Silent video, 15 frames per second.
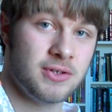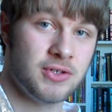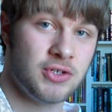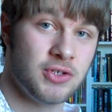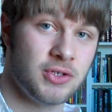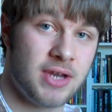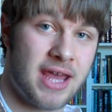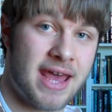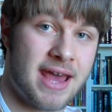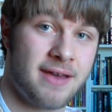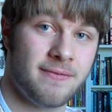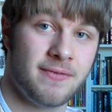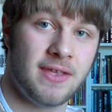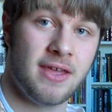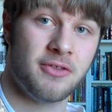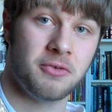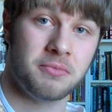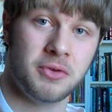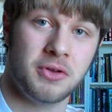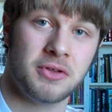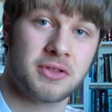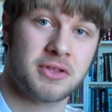you should have the other
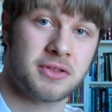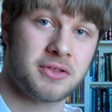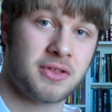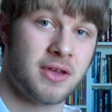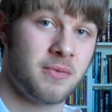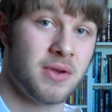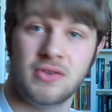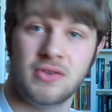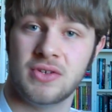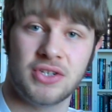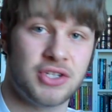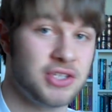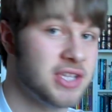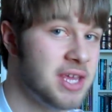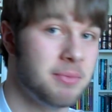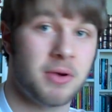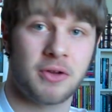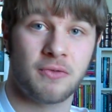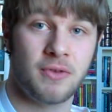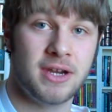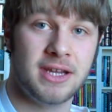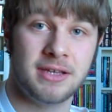books, so you can just keep
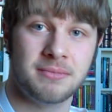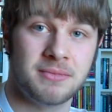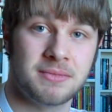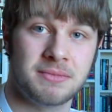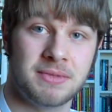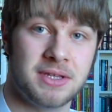on reading them,